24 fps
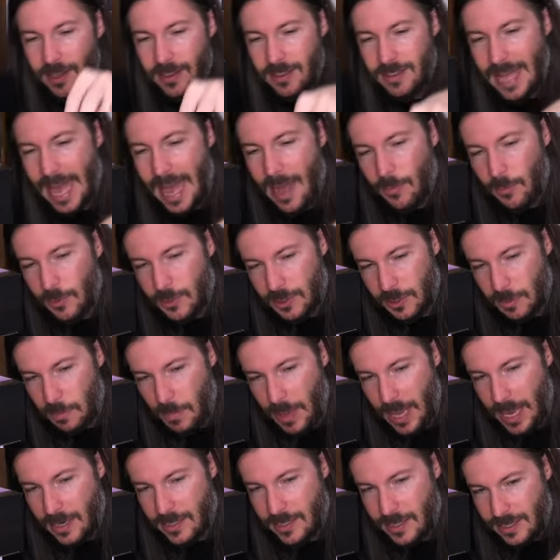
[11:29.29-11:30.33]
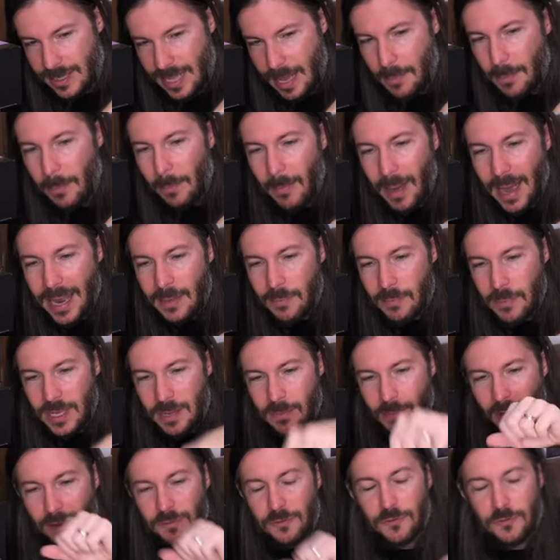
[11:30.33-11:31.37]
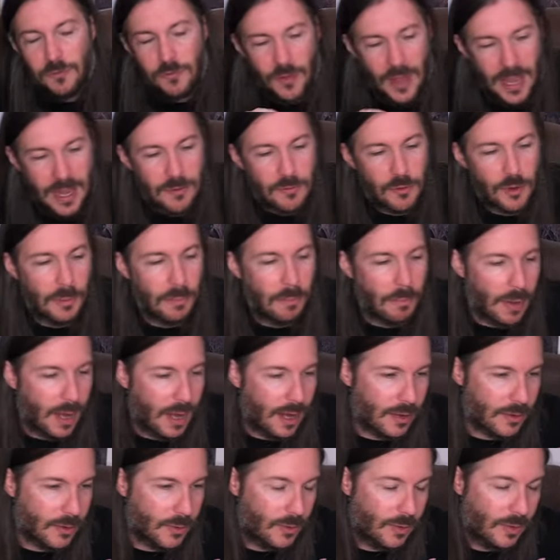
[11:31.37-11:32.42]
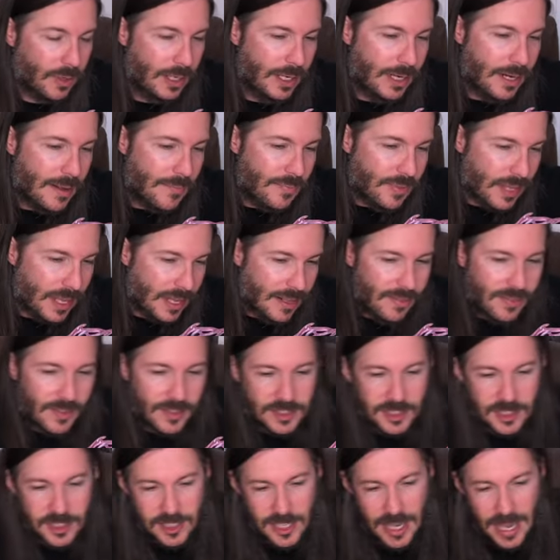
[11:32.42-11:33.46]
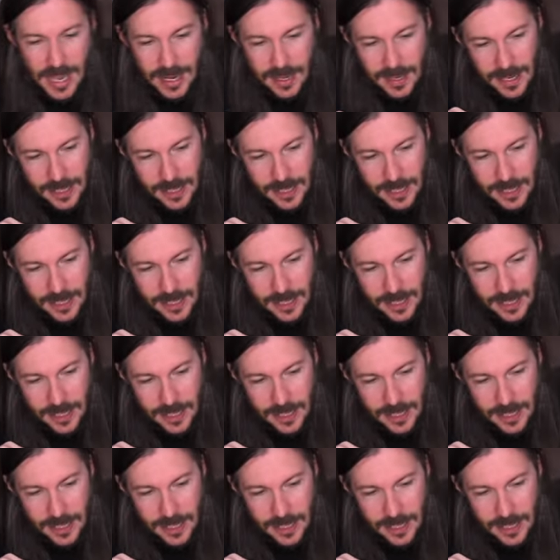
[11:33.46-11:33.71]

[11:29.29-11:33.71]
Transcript: That one's amazing. That might be my favorite model in the set.